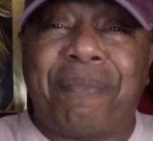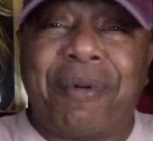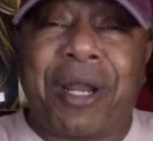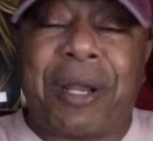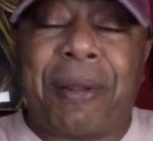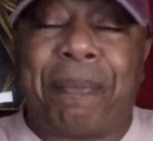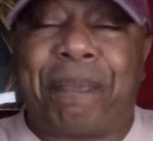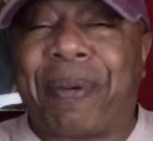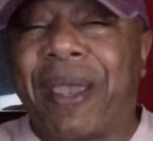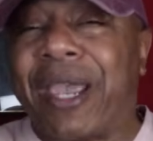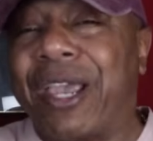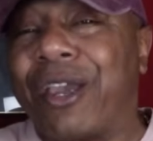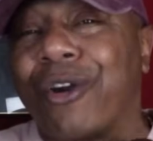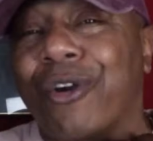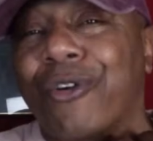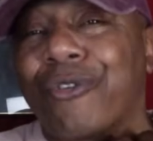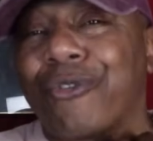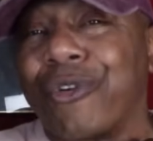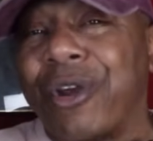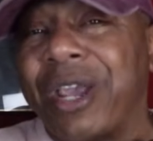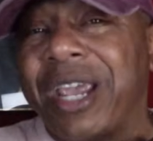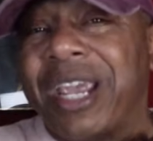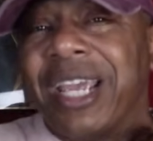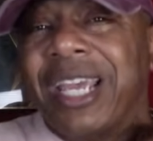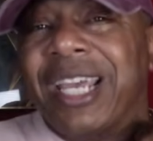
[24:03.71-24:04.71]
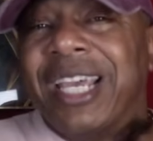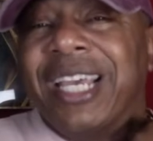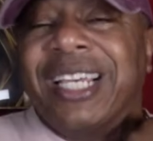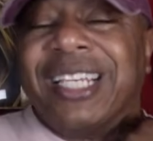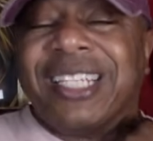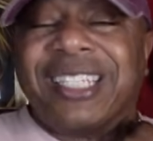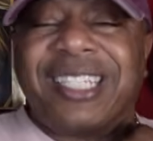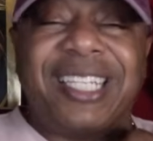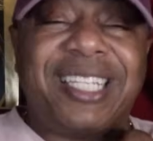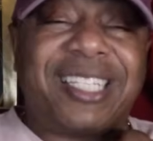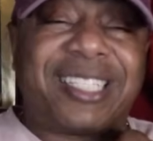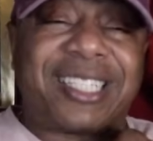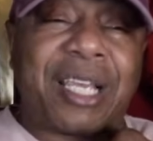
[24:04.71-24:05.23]
money, pay her rent.
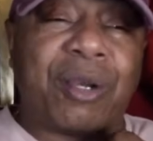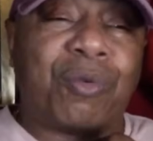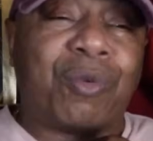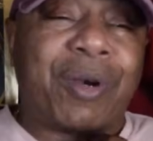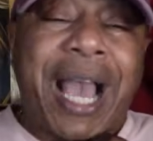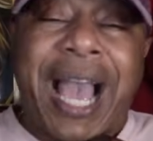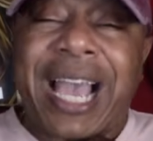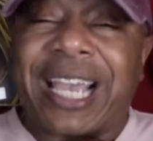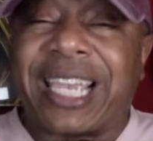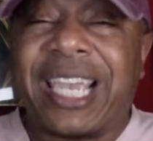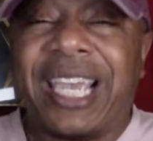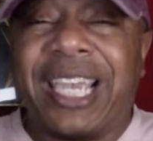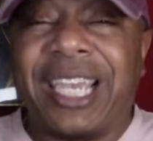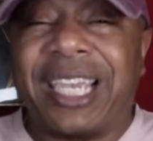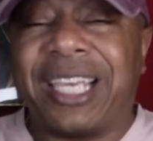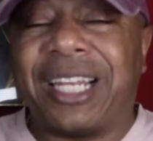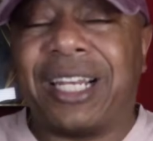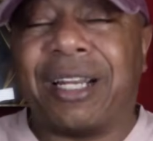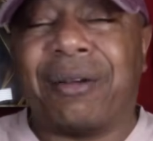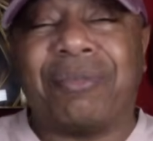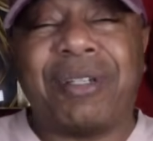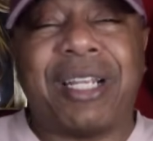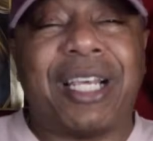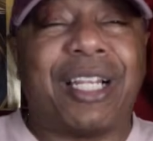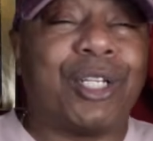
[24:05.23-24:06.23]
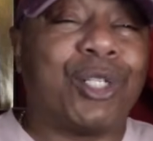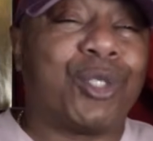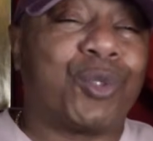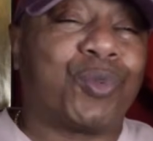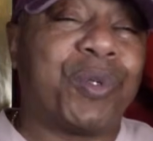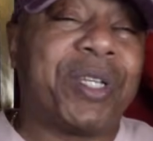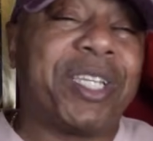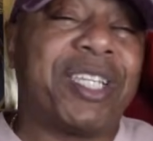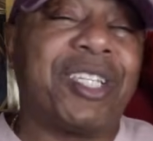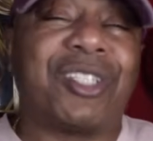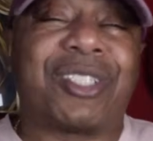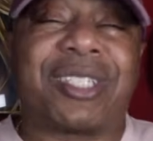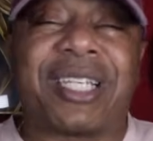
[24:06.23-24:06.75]
She said, well, I can't get up there this
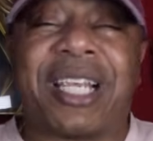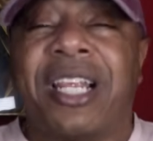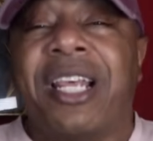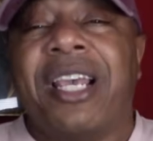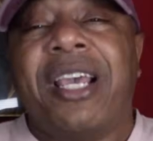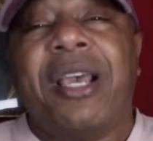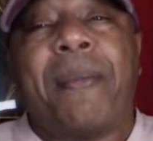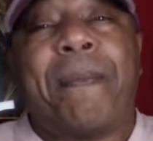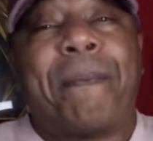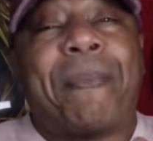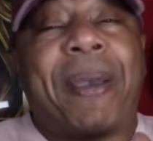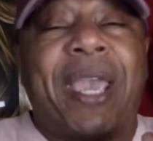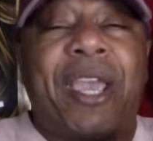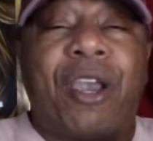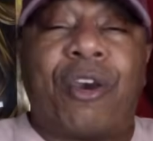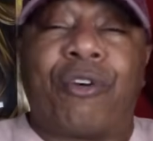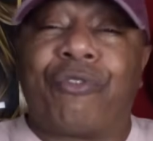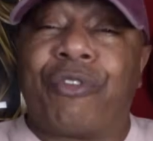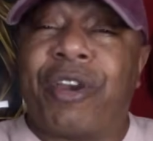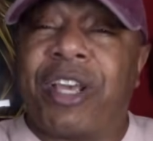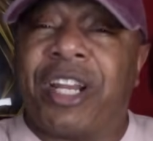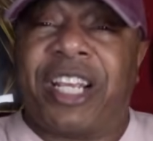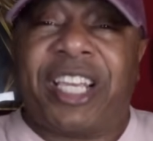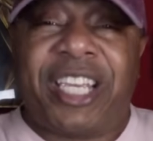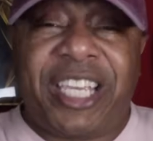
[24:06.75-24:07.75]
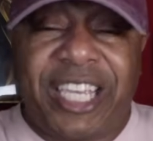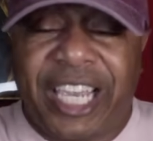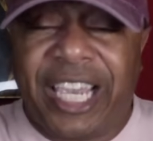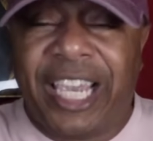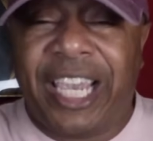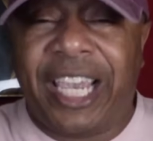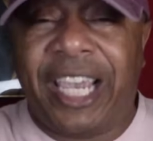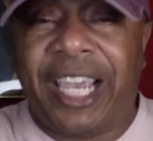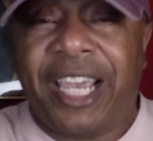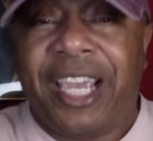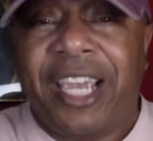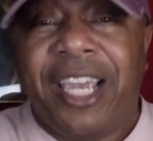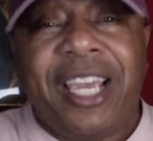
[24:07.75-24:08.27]
week. He said, pay her rent
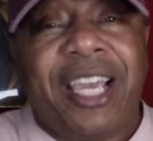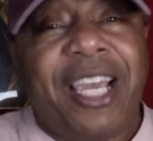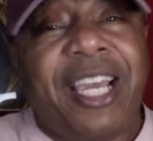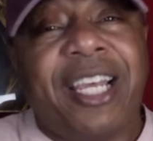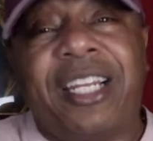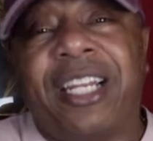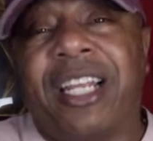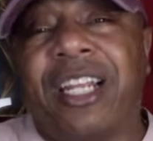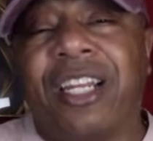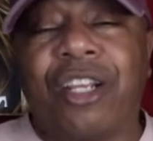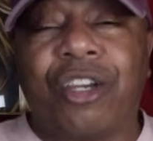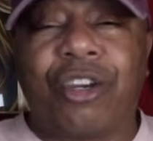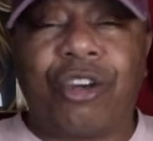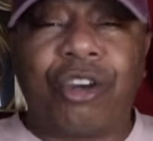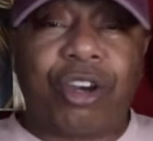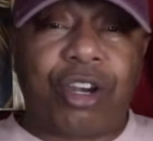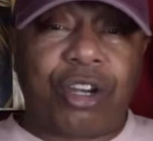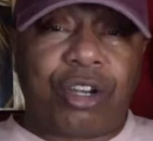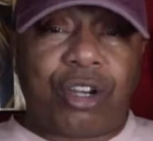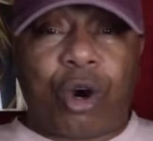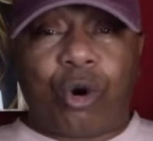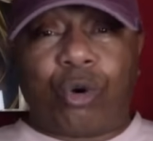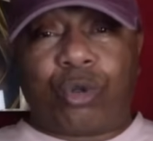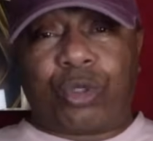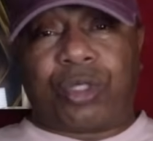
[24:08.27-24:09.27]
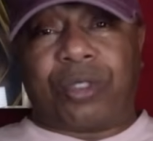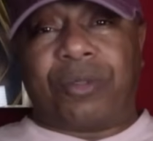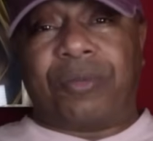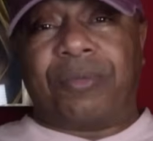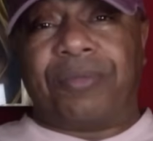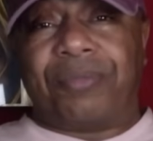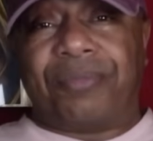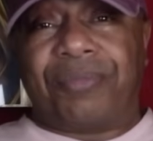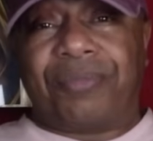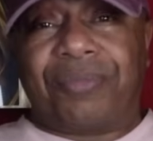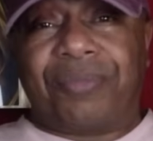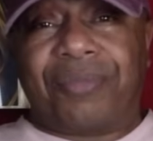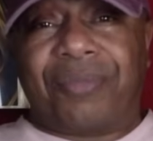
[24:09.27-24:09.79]
again. And then the girl ghosts him.
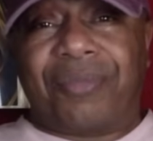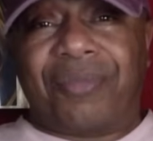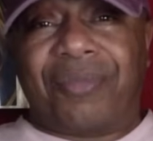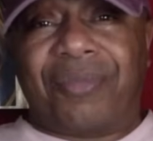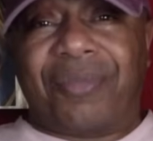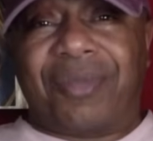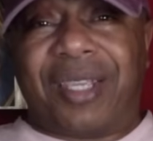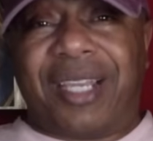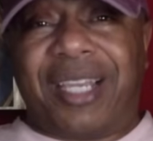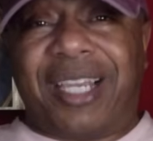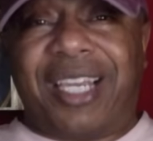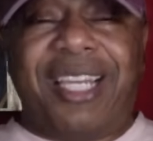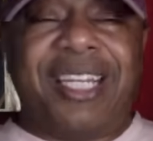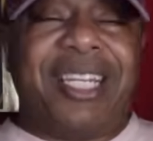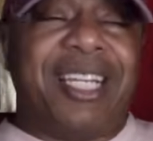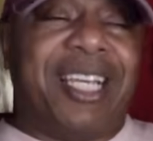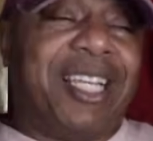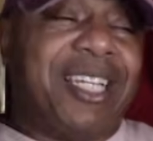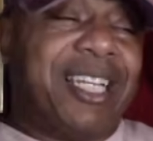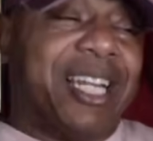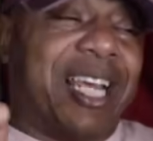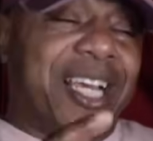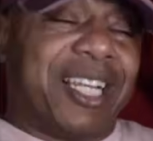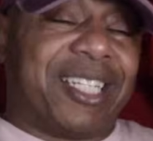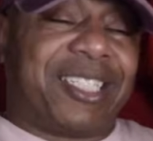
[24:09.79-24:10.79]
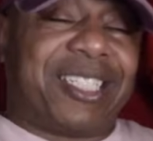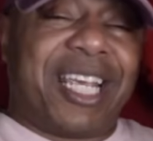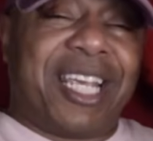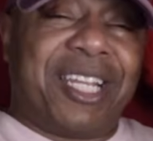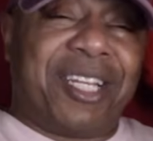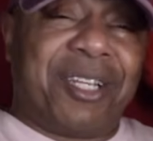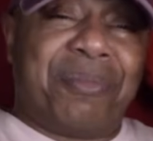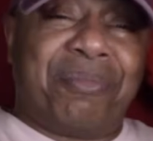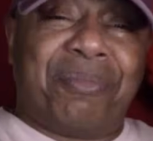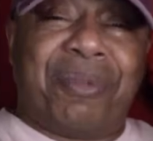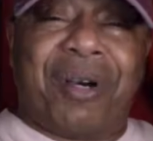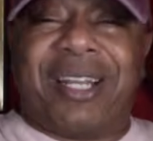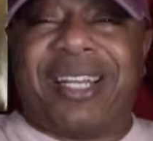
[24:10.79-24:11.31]
And then they'll take
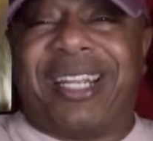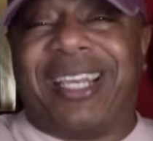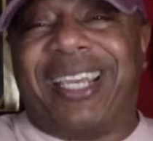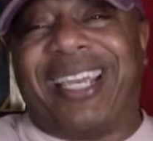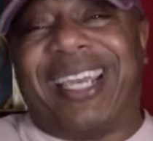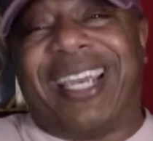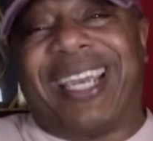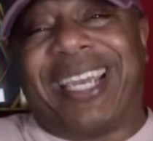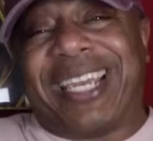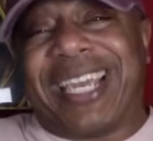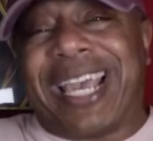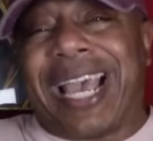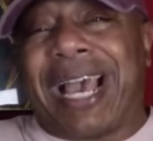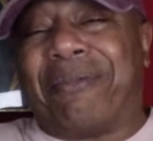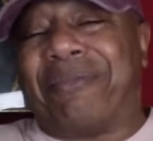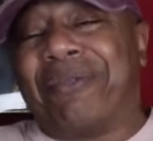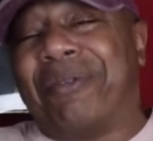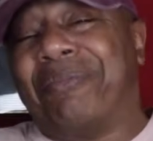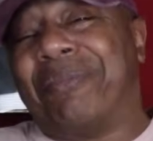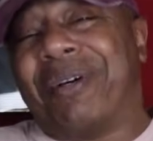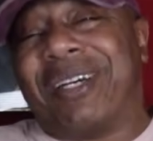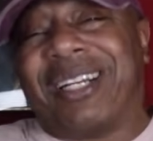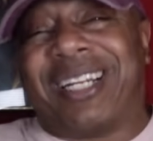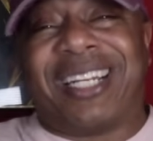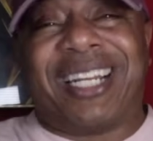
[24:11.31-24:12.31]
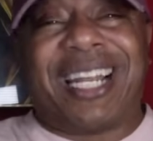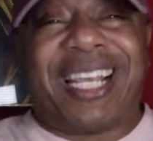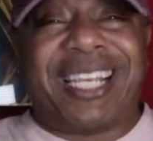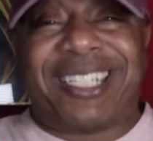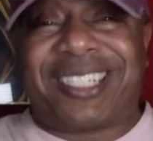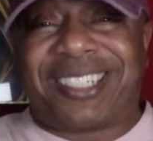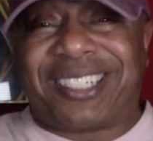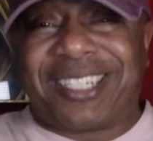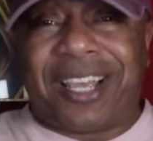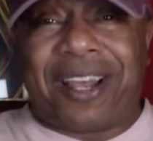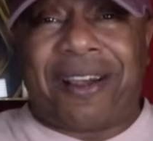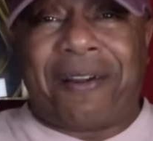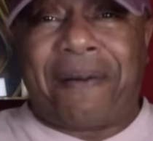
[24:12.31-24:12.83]
the money and gap the money they
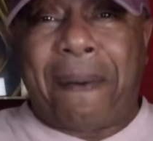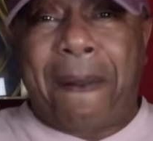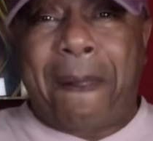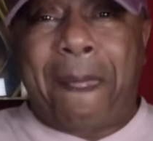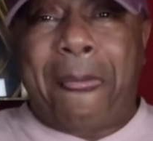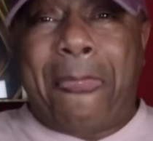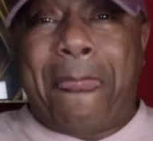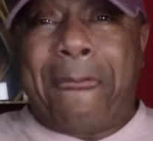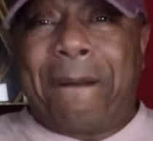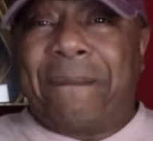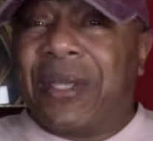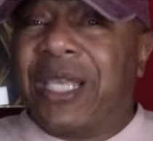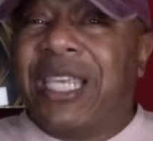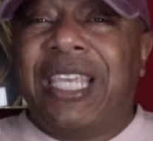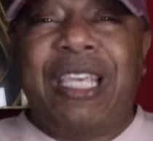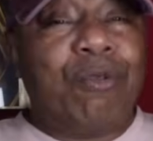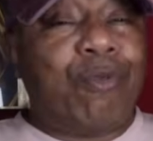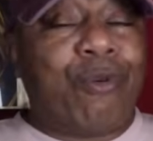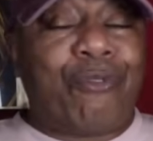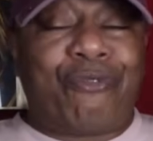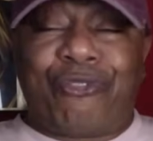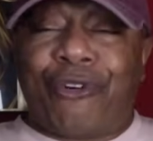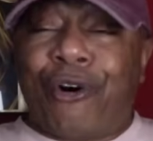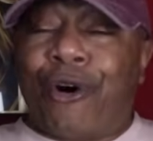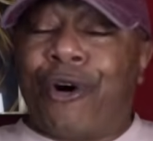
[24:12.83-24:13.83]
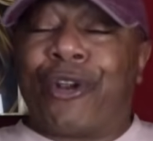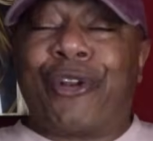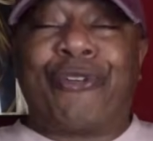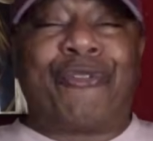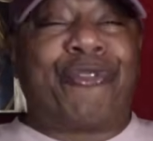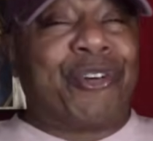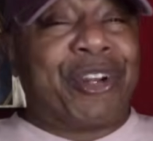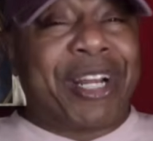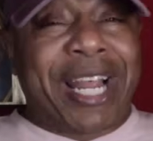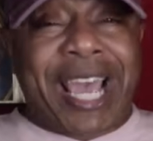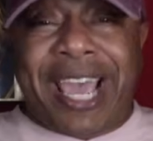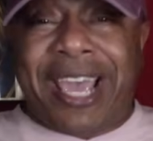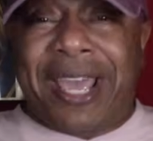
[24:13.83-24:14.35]
sell. He was falling
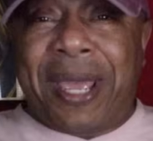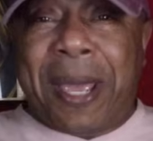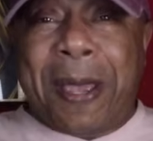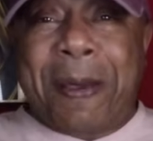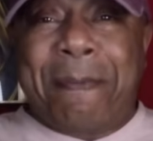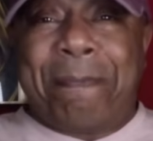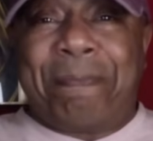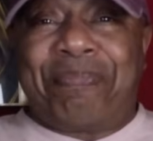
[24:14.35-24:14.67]
for that.